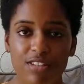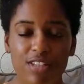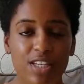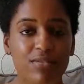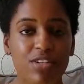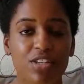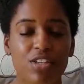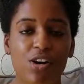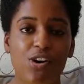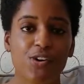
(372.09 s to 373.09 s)
TV
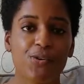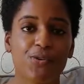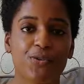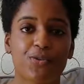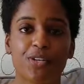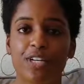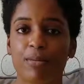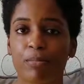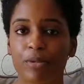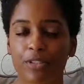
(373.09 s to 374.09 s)
shows, reading
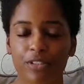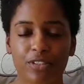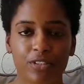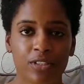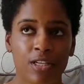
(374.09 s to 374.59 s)
books.